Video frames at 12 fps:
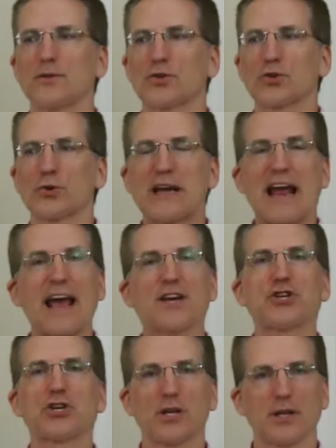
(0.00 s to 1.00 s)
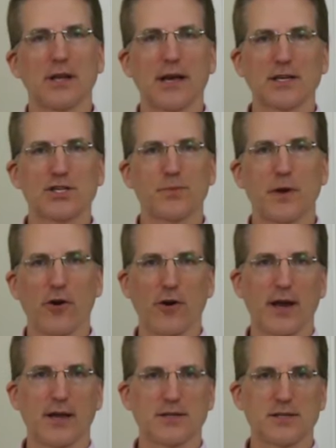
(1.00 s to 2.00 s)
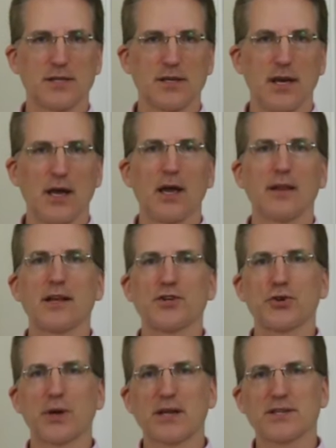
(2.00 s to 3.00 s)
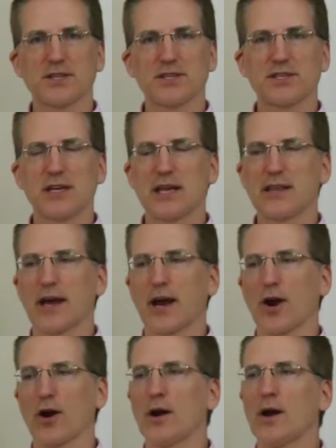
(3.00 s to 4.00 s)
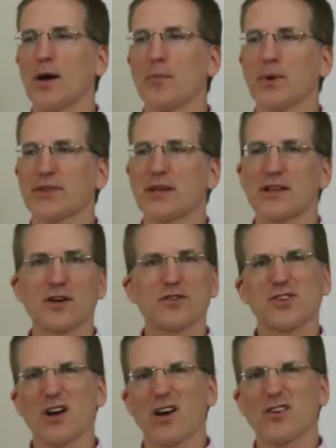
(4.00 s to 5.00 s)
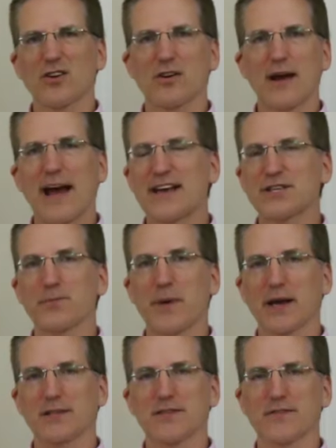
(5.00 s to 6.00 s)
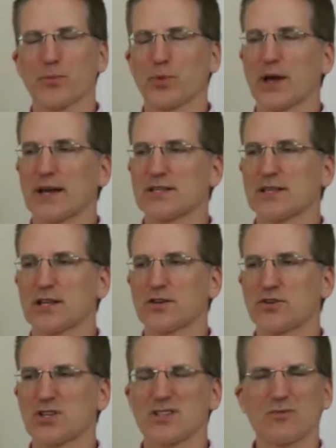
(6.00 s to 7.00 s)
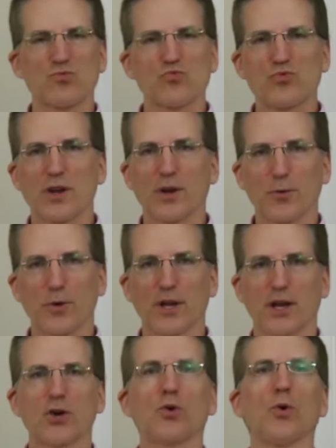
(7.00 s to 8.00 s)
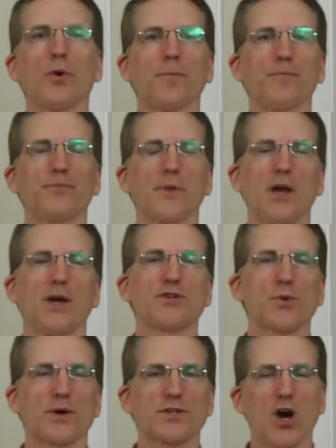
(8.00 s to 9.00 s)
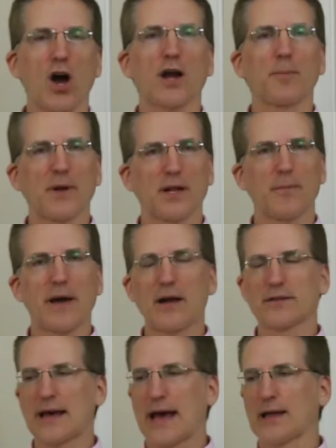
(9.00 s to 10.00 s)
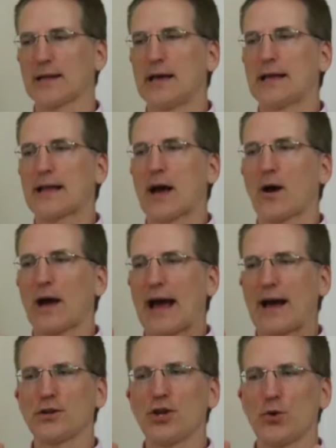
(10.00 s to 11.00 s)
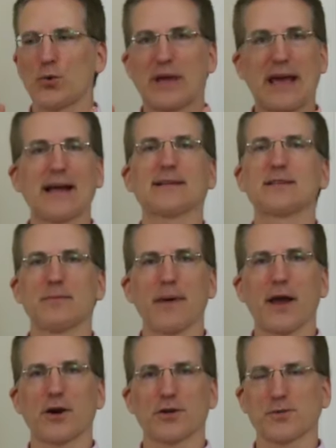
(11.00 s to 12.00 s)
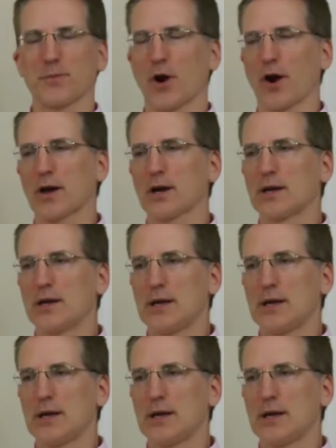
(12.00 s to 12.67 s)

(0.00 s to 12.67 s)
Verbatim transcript: creation experience that you get to see there, but then there's other aspects of the place that are just really, really cool. So we're going to talk a bit about that. Now, how do you get to Maker's Mark?